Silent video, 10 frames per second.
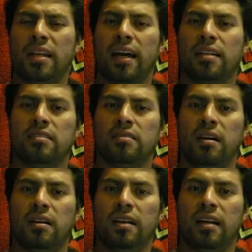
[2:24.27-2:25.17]
but then it got
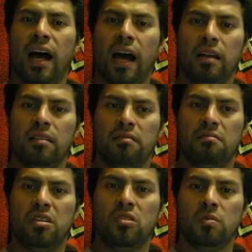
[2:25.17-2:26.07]
sunny and hot
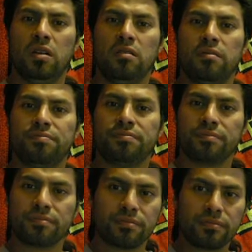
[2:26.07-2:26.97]
and humid.
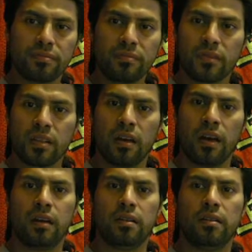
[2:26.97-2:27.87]

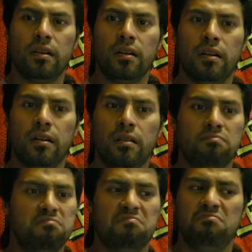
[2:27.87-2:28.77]
And
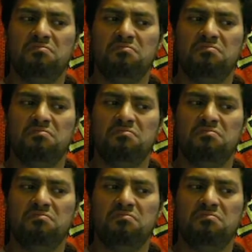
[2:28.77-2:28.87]
I